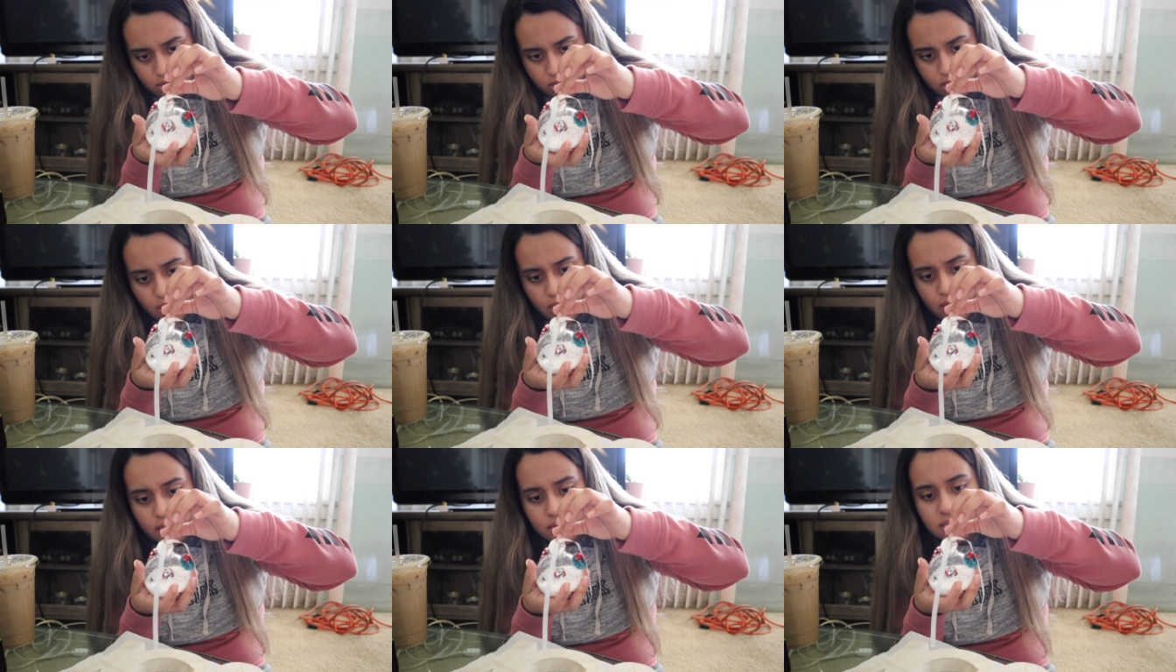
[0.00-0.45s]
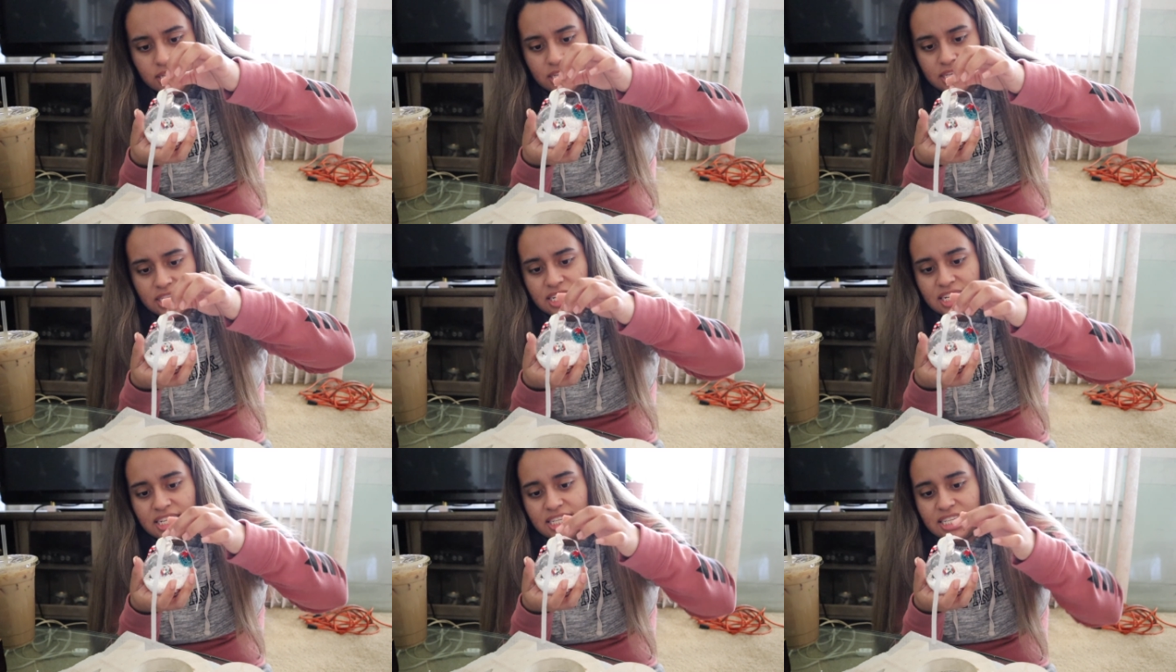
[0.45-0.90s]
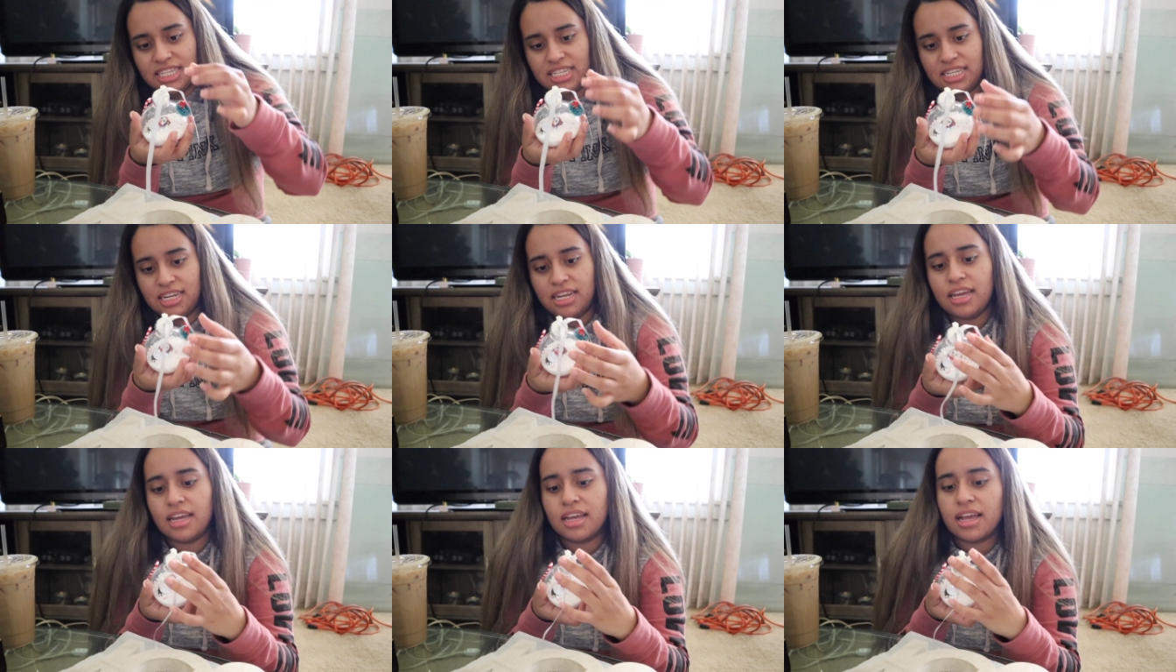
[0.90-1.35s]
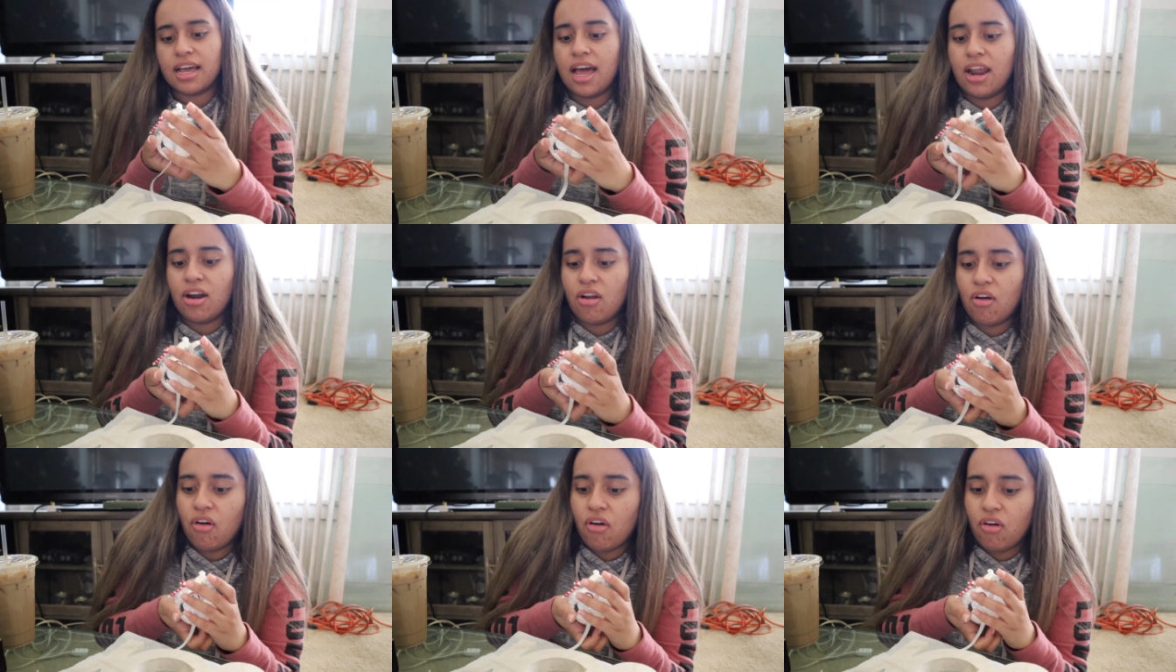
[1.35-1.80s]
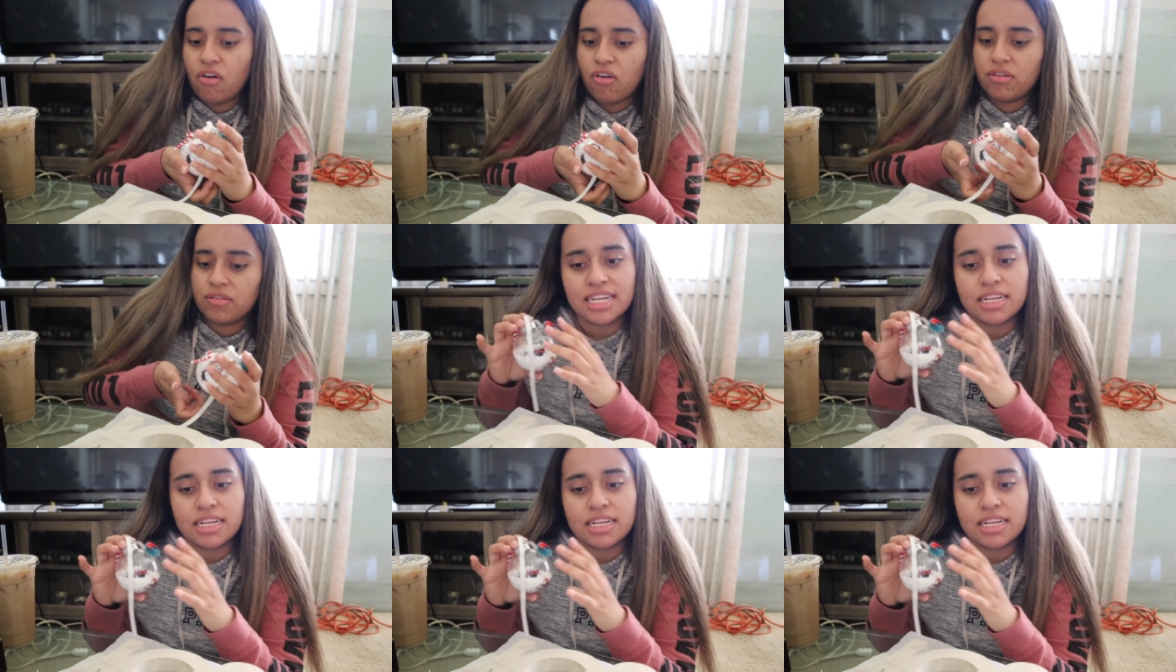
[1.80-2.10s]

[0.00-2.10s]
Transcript: Yeah, because it didn't stick at all.